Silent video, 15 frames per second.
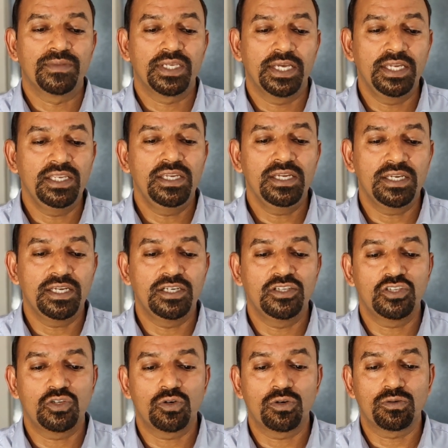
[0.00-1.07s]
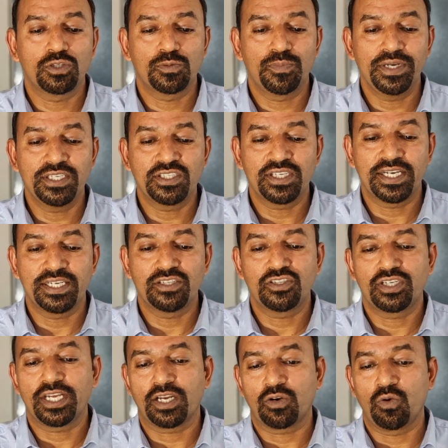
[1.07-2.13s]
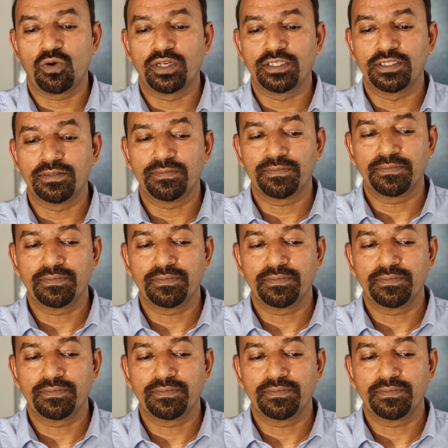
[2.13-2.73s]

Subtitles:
Indian Institute of Space Science Technology.